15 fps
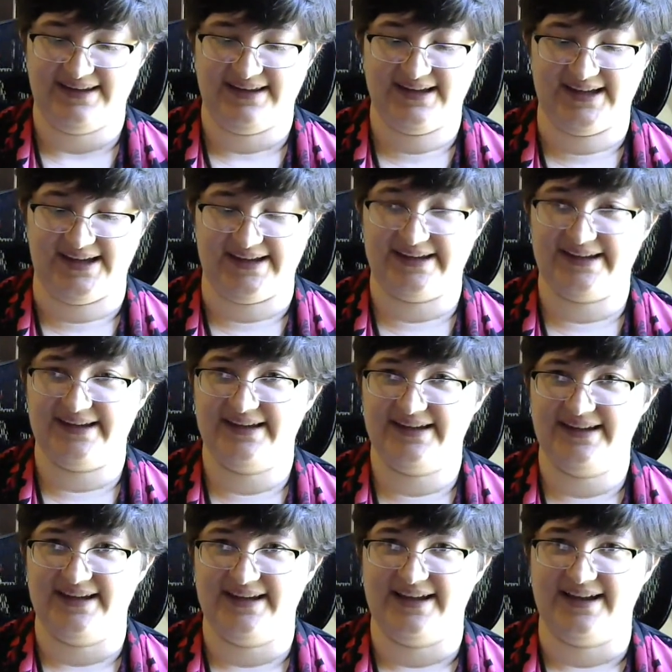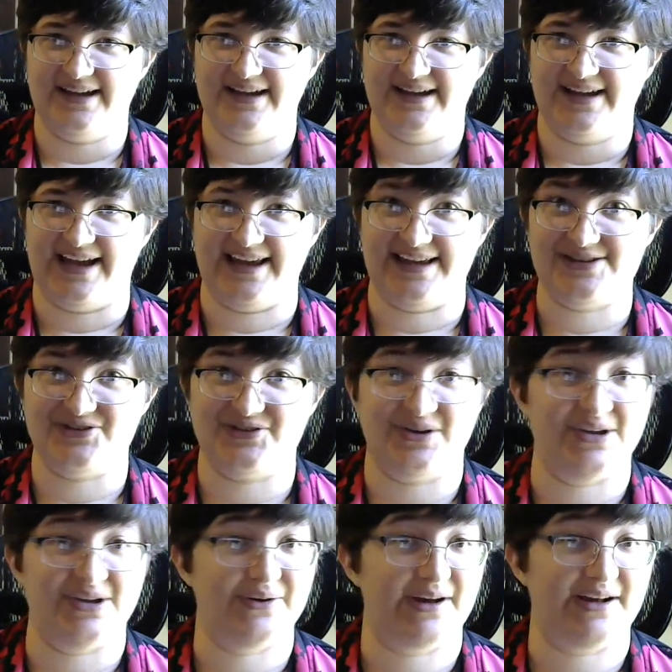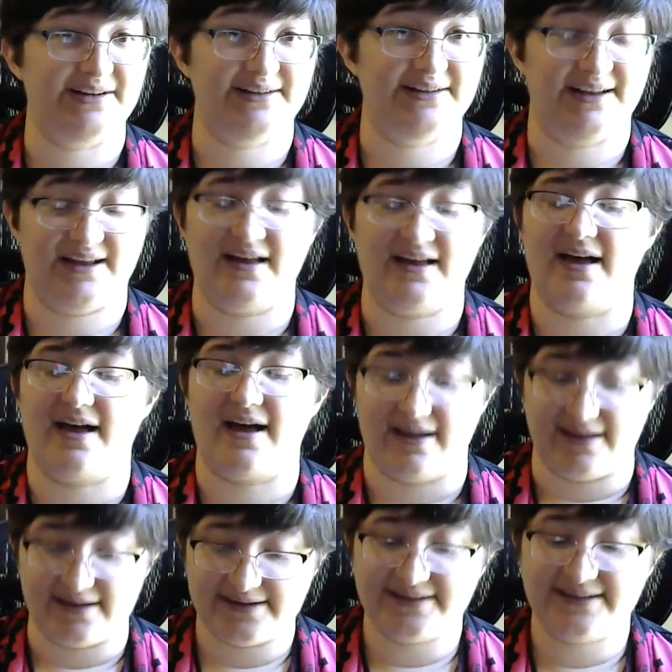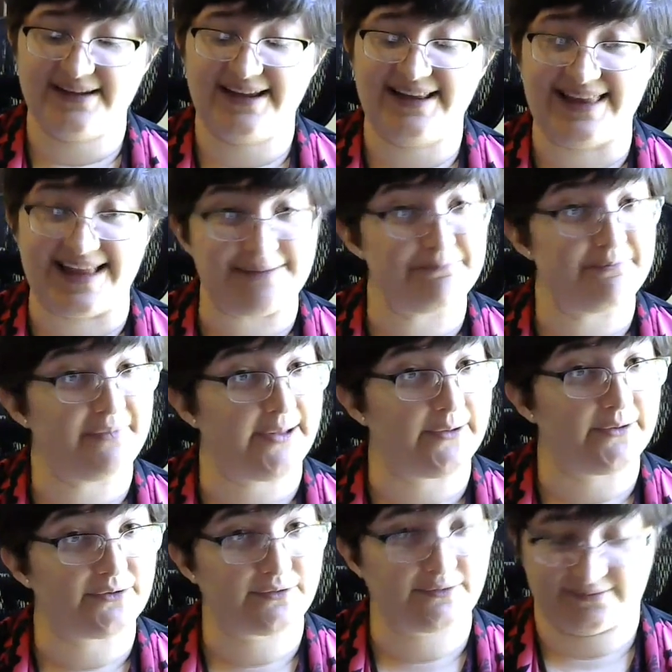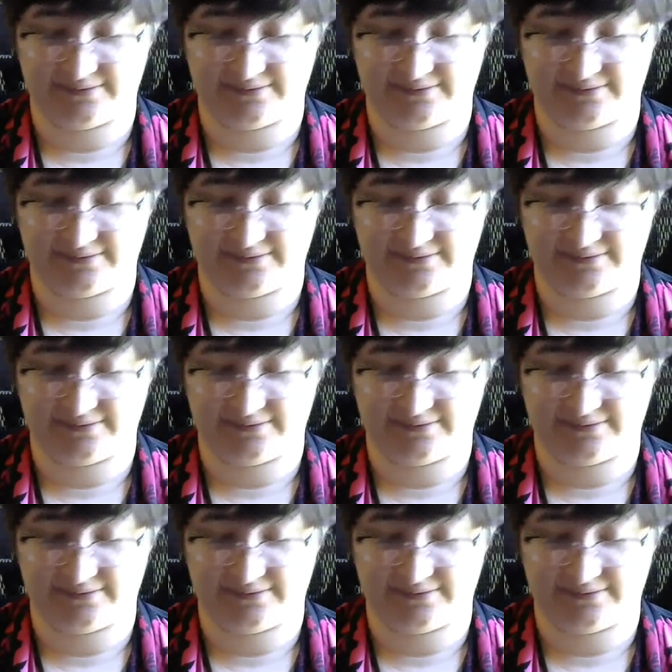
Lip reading: Like, I can show you Arta Lambion.